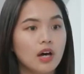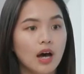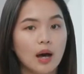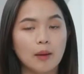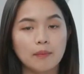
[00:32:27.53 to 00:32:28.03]

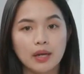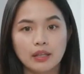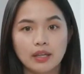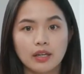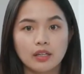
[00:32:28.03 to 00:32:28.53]

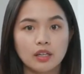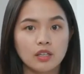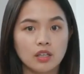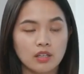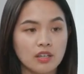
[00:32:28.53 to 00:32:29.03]
And then
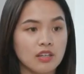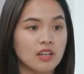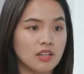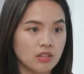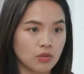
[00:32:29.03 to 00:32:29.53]

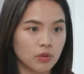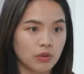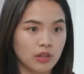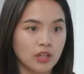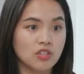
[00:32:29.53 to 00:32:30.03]

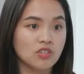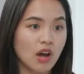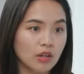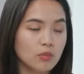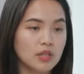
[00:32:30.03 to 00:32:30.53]
it's
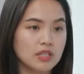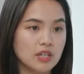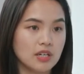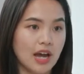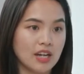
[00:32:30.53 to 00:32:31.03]

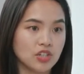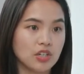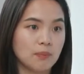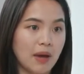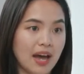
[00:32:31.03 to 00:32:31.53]
documented
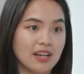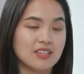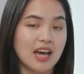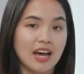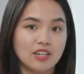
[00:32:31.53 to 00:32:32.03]
actually PAX
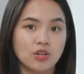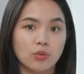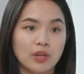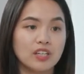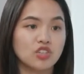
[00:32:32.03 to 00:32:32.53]
had
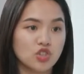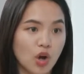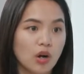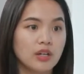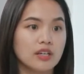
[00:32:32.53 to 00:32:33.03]
already
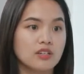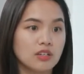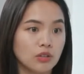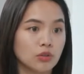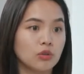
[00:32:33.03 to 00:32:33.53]
started
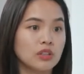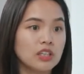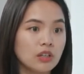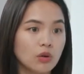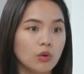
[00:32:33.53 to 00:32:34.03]

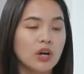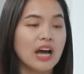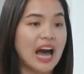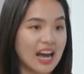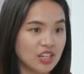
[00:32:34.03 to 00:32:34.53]
legal
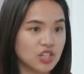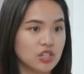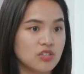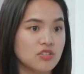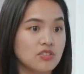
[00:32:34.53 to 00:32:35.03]

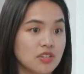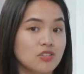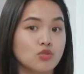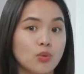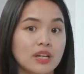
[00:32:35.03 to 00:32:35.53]
actions
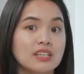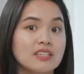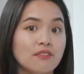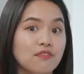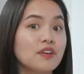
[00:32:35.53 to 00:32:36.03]
since
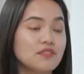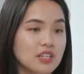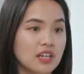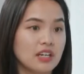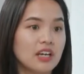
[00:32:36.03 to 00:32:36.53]

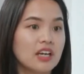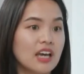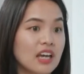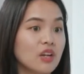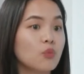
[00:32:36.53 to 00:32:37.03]
2015,
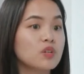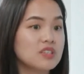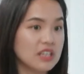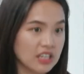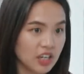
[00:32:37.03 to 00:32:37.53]
and it was
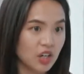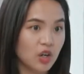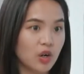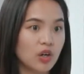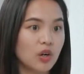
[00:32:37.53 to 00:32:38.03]
the
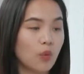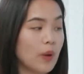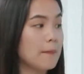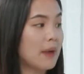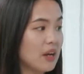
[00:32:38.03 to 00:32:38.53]
year
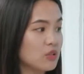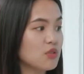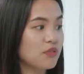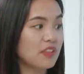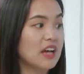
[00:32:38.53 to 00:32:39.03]
when Miles
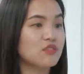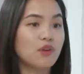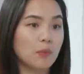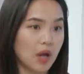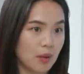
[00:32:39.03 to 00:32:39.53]
fled
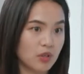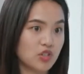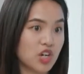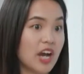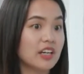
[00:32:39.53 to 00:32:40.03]
from
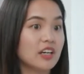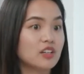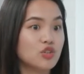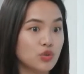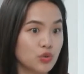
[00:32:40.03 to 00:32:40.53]
communist
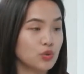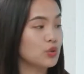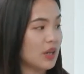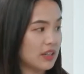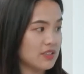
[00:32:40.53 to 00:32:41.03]
China to
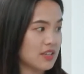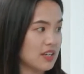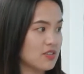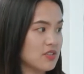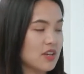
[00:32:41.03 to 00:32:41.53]
United
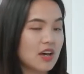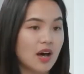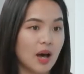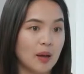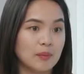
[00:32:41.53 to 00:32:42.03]
States.
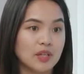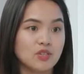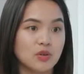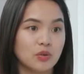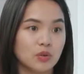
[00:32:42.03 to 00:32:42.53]
And
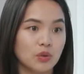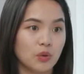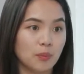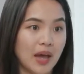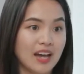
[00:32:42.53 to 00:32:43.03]
so,
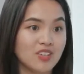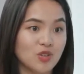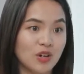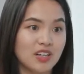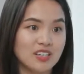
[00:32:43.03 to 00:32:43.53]
PAX
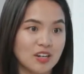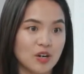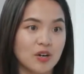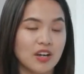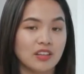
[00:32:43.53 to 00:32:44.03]
started
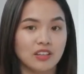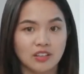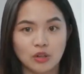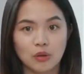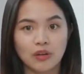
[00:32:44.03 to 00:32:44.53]
there and,
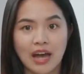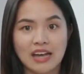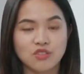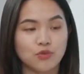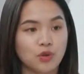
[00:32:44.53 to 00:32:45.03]

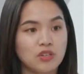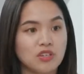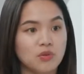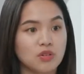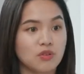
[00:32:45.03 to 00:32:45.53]
asked for a
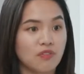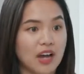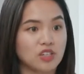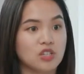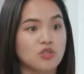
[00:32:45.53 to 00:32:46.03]
series of
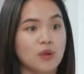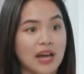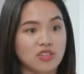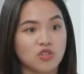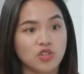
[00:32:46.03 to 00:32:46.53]
actions to
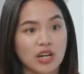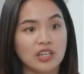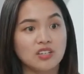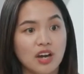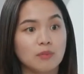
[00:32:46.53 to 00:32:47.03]
ask the
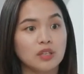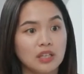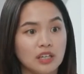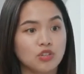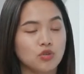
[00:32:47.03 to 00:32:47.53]
Shining Time
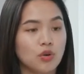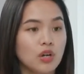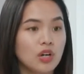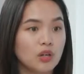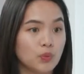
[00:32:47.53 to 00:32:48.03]
Leading to
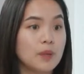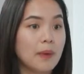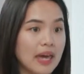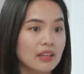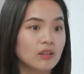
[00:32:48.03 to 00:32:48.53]

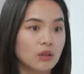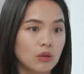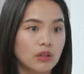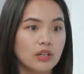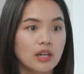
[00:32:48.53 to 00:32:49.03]
repay the
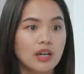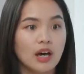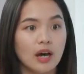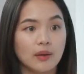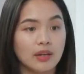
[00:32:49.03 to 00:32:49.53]
loan.
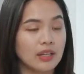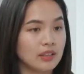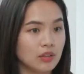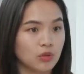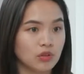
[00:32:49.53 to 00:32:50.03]
And,
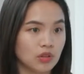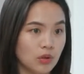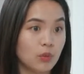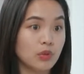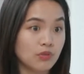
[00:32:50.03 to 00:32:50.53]
the
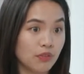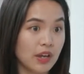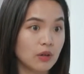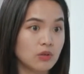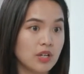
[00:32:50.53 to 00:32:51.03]
loan was
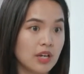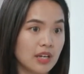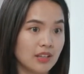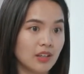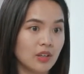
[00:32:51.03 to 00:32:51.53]
failed.
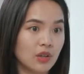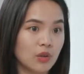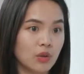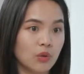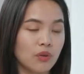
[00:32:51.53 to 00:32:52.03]
And
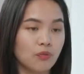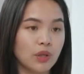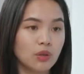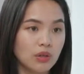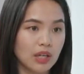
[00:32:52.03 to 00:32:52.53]
if we
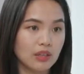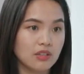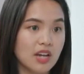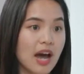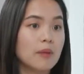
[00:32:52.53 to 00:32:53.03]
look at the
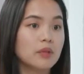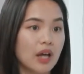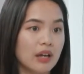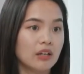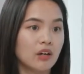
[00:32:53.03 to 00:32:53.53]

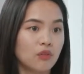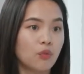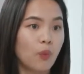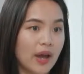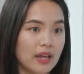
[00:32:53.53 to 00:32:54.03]
timeline
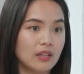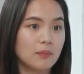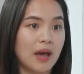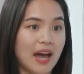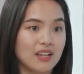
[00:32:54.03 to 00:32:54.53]
of when
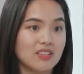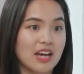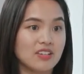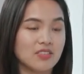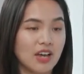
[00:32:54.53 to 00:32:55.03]
PAX
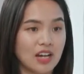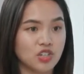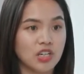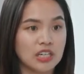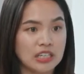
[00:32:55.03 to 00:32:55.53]
has
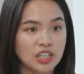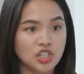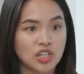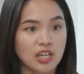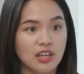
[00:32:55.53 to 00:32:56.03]
actually
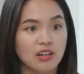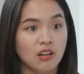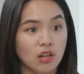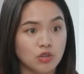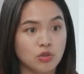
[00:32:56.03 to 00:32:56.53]
initiated that
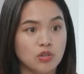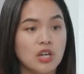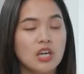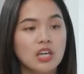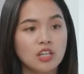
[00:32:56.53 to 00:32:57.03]
lawsuit
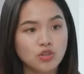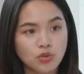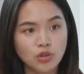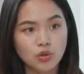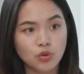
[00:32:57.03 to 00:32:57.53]
into
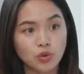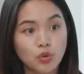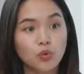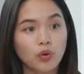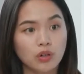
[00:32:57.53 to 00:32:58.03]
the
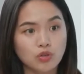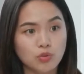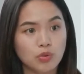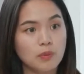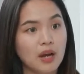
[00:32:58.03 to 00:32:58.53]
New York
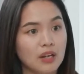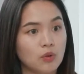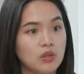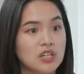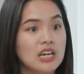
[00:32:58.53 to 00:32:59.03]
Supreme High
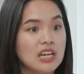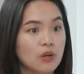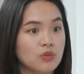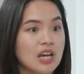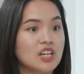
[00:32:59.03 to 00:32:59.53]
Court, it
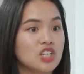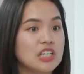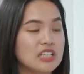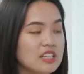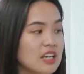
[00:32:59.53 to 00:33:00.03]
was
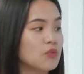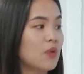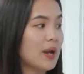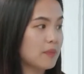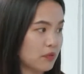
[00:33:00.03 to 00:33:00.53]
actually the day
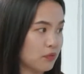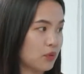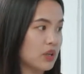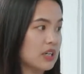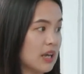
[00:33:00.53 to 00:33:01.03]
right
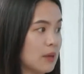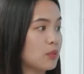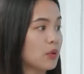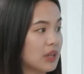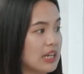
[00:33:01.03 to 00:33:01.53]
before the
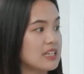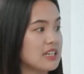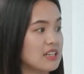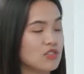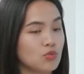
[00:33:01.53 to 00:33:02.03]
April
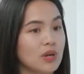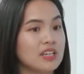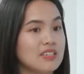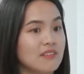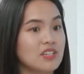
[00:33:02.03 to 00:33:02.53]
19th,
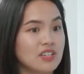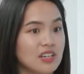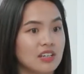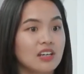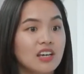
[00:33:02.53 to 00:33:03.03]

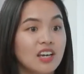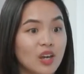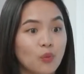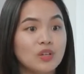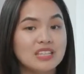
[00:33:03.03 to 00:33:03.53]
2017.
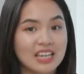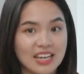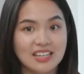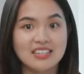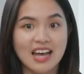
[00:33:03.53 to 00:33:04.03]
It was the
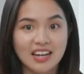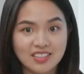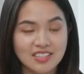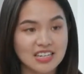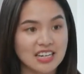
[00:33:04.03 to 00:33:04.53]

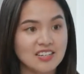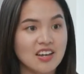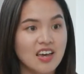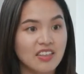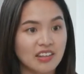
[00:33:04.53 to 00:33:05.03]
exact date
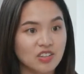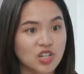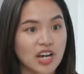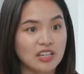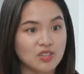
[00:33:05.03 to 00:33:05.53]
that the Chinese